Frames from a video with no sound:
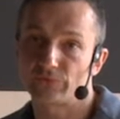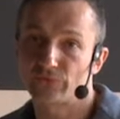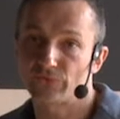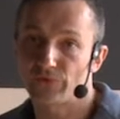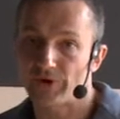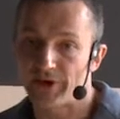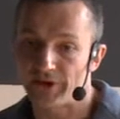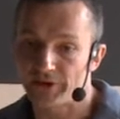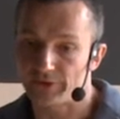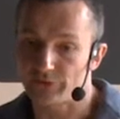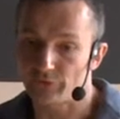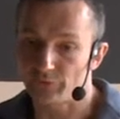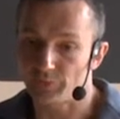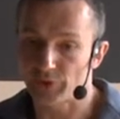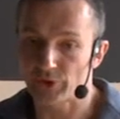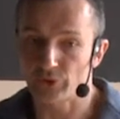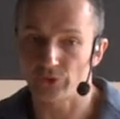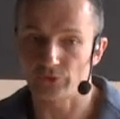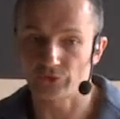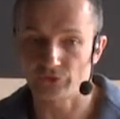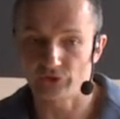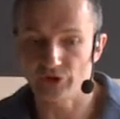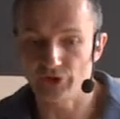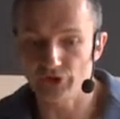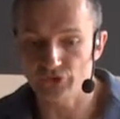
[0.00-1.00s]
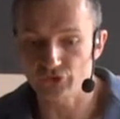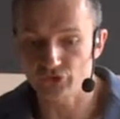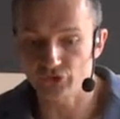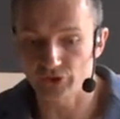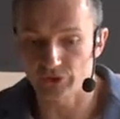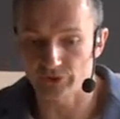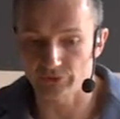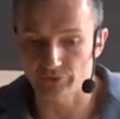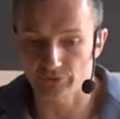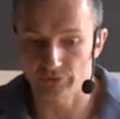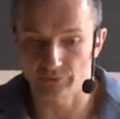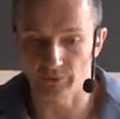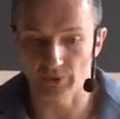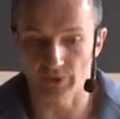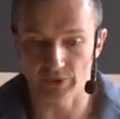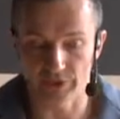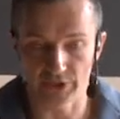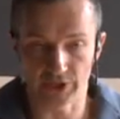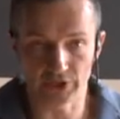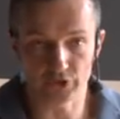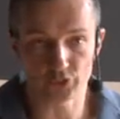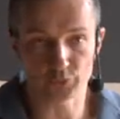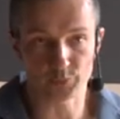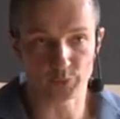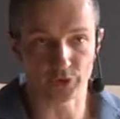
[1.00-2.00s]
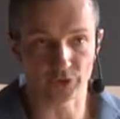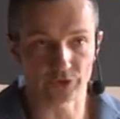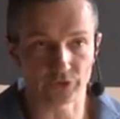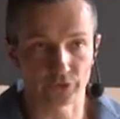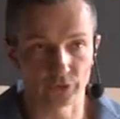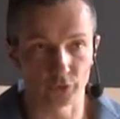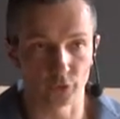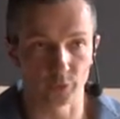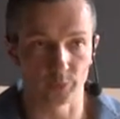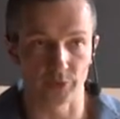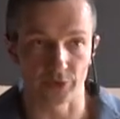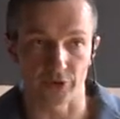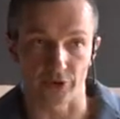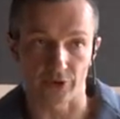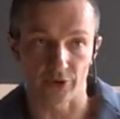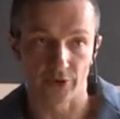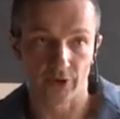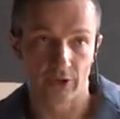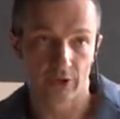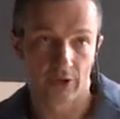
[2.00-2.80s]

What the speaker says: friends, because each prosumer